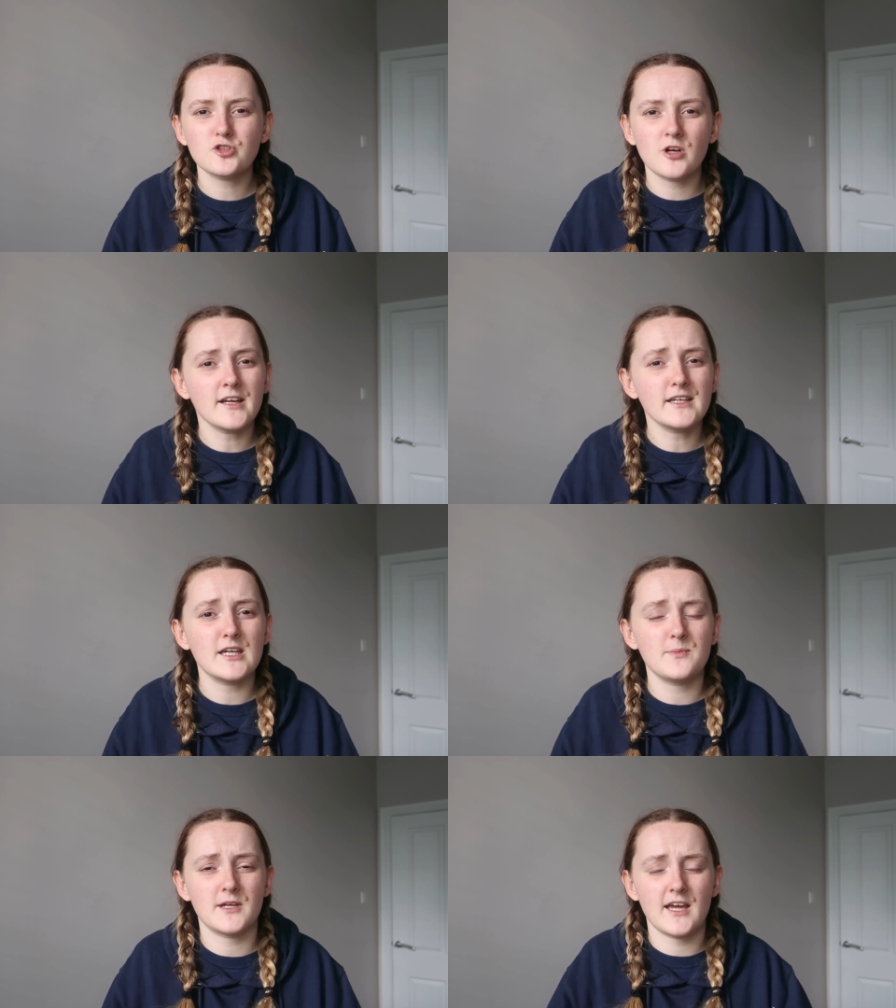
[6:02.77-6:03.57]
try and
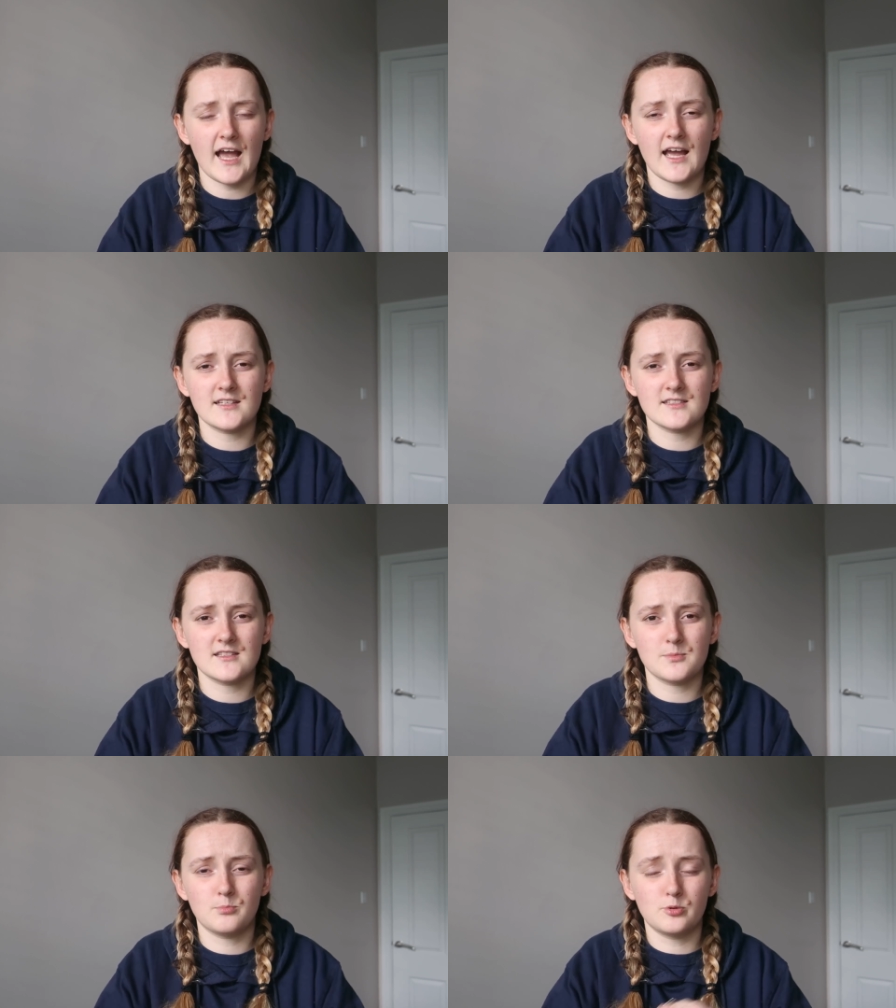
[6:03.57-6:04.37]
keep it
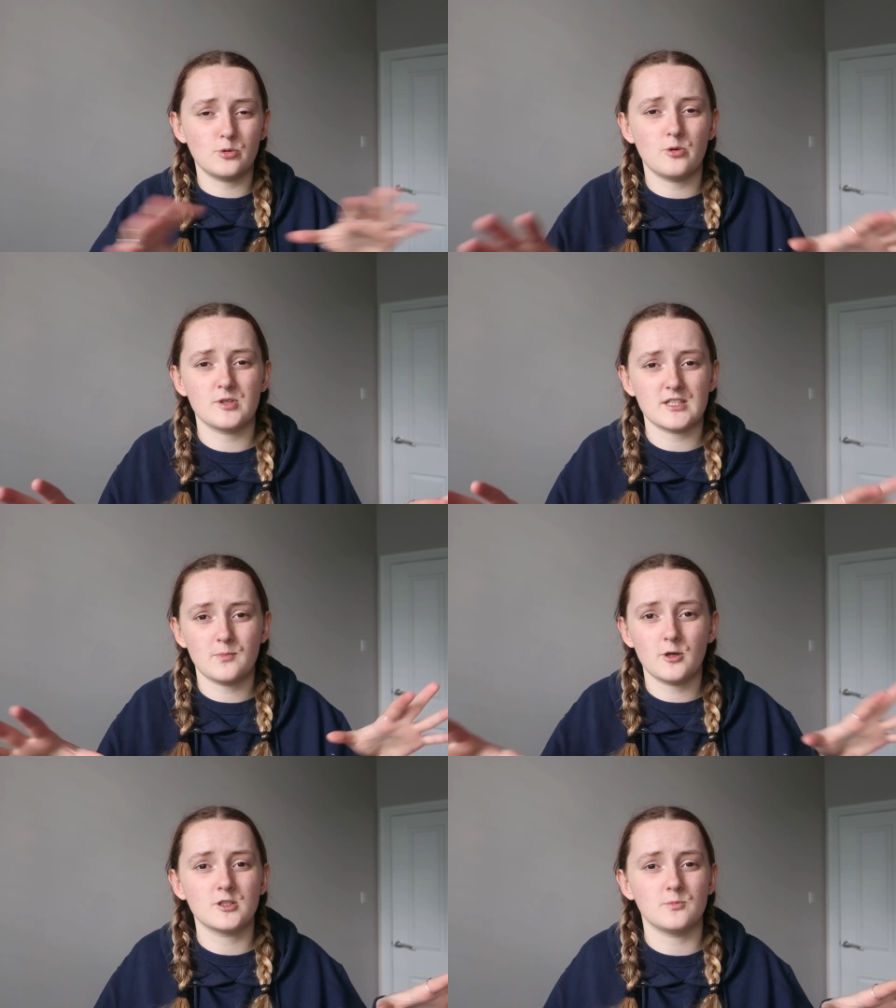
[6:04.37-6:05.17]
as broad as
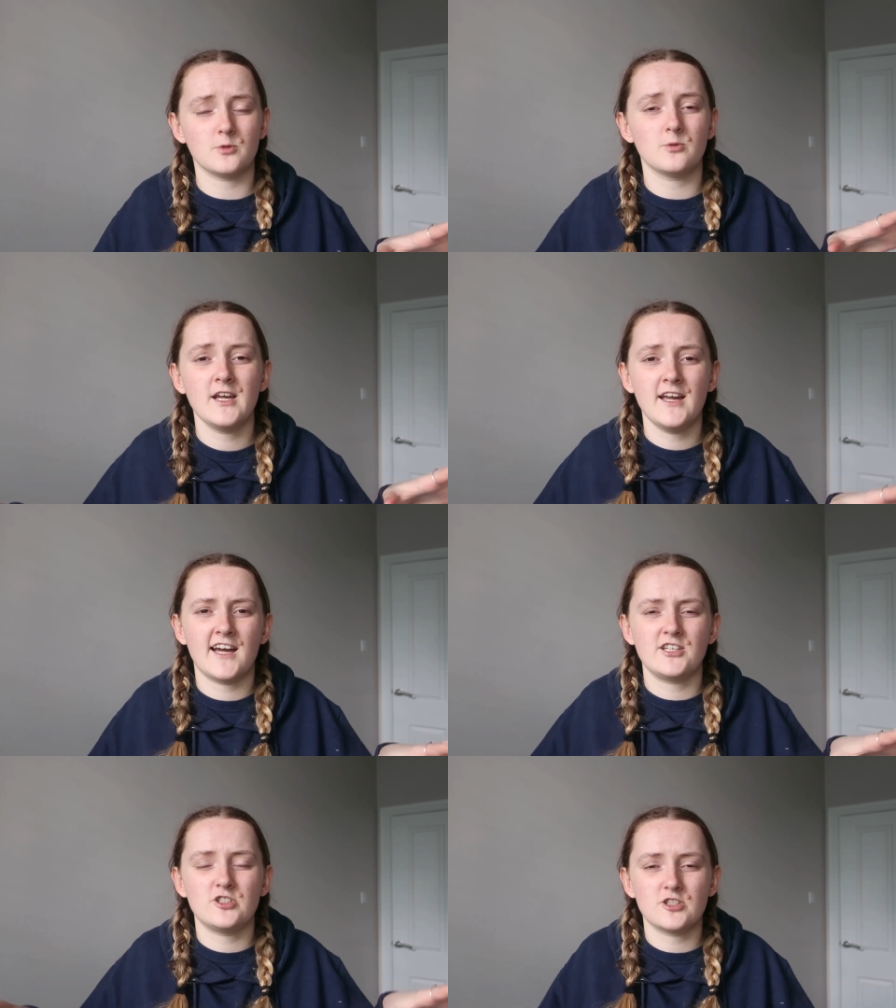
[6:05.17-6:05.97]
possible
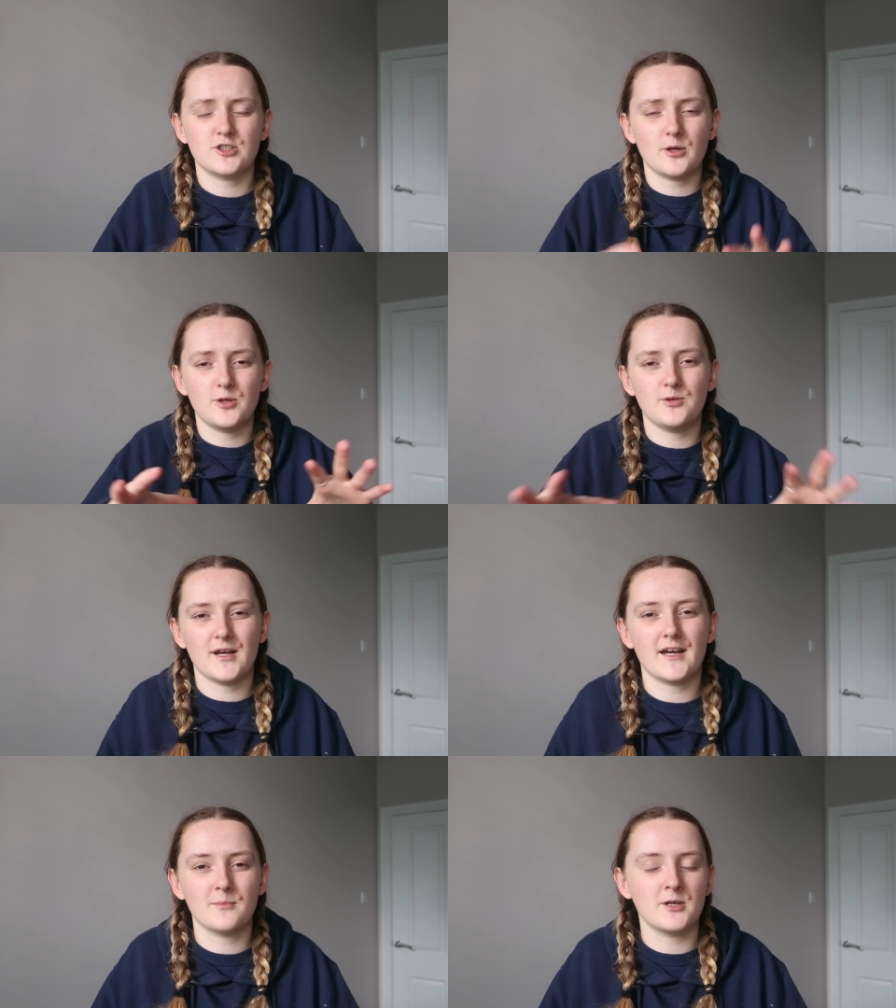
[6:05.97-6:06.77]
and just show you the
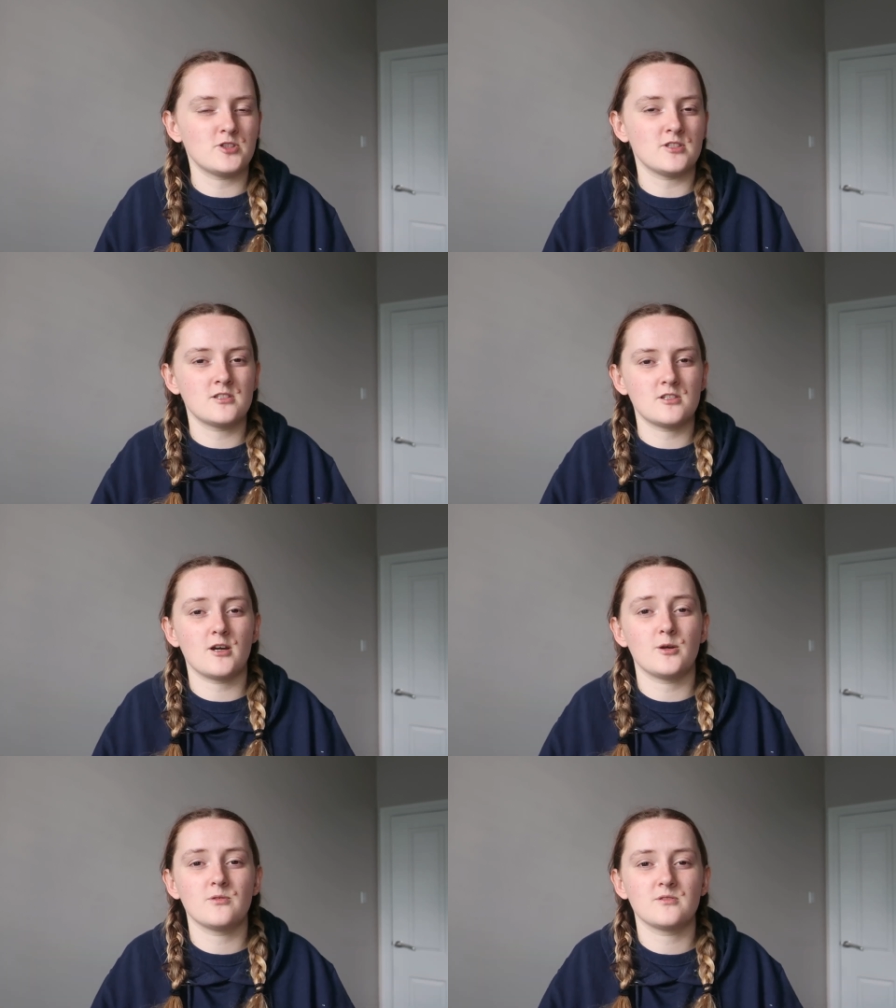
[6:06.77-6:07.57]
animation
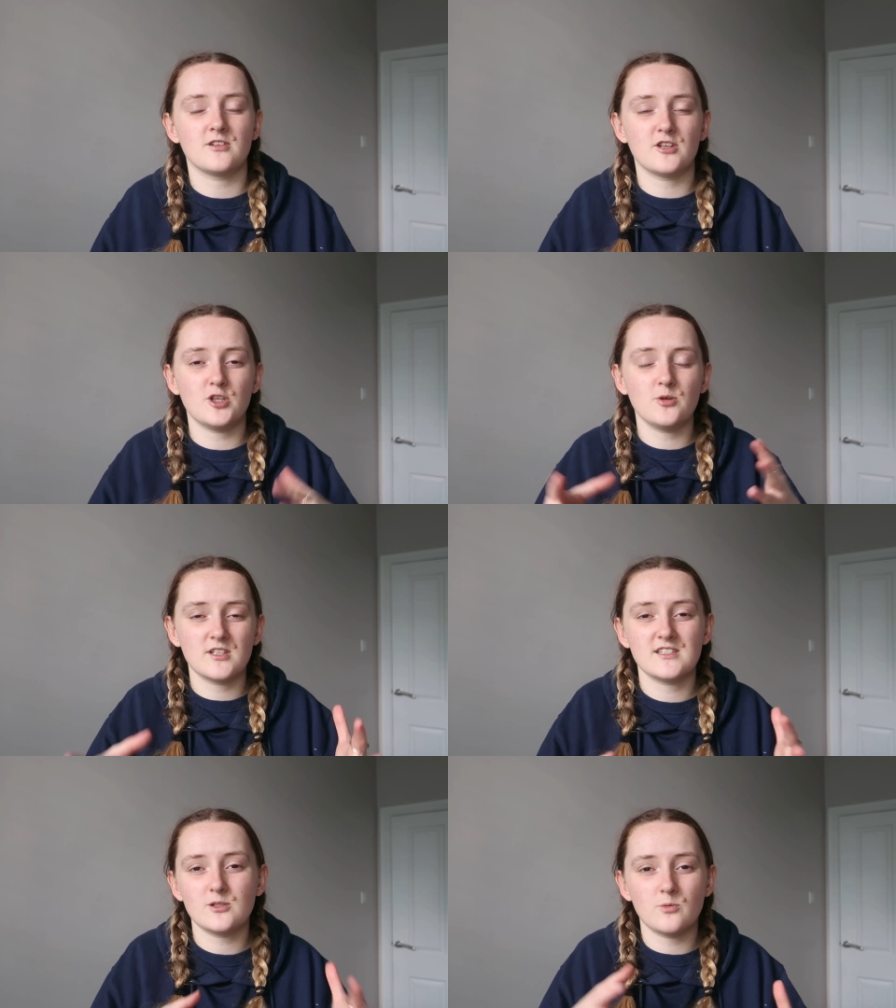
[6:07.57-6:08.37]
style so that you
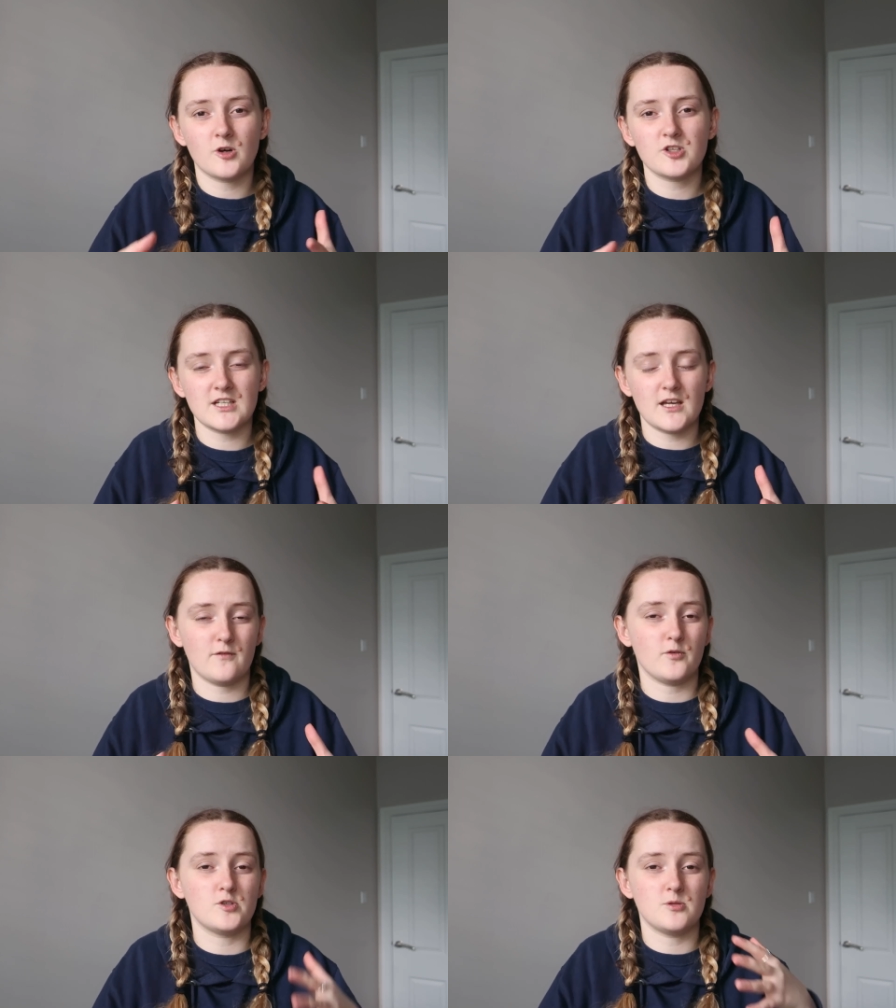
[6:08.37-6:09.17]
can still watch it
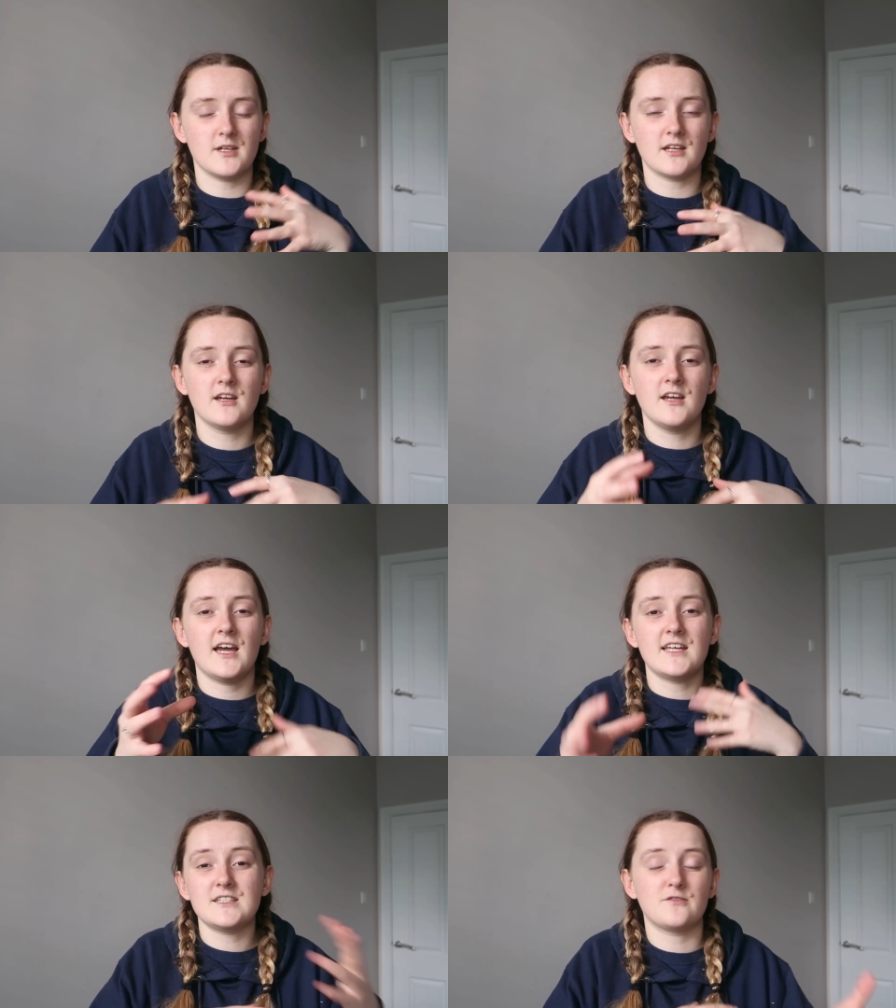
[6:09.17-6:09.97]
if you're doing
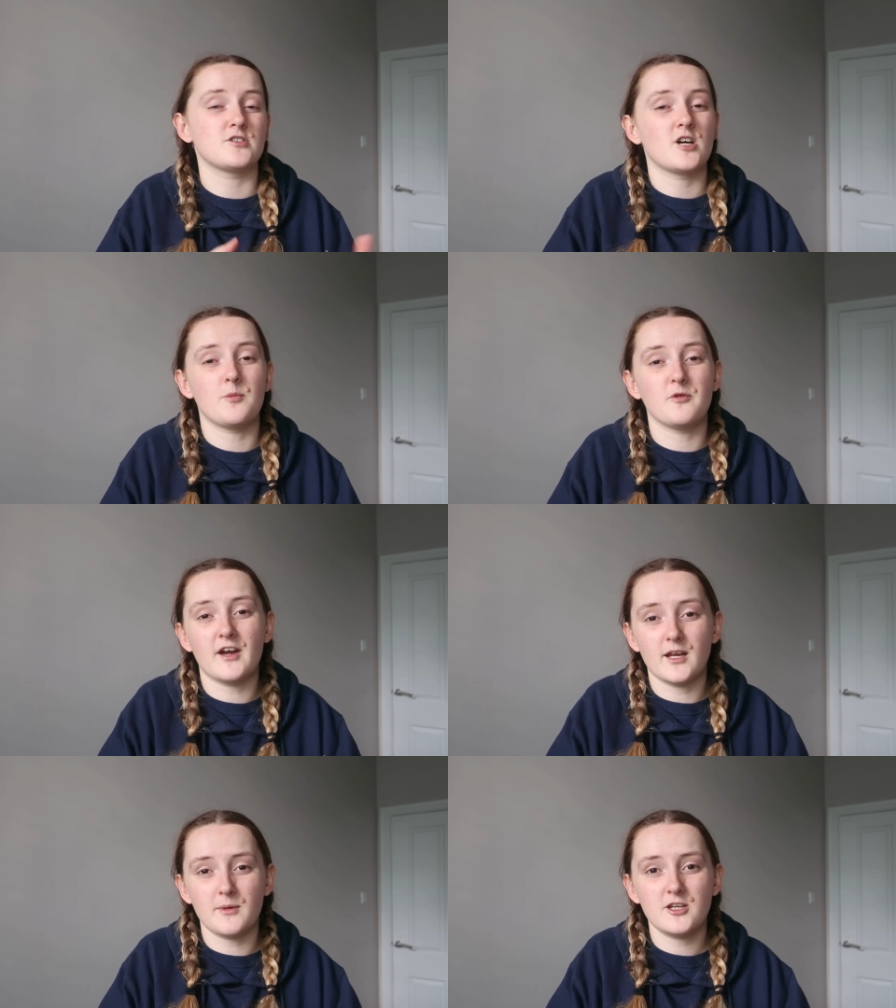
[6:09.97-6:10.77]
a different type of
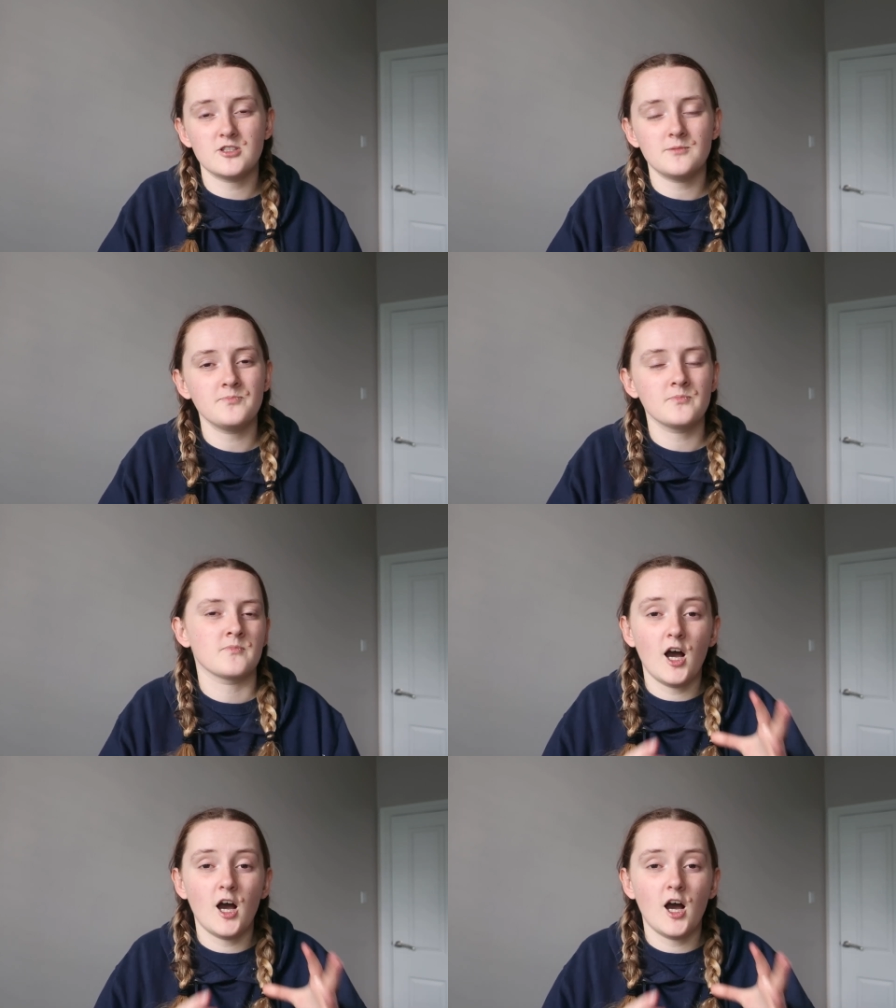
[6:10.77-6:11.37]
animation.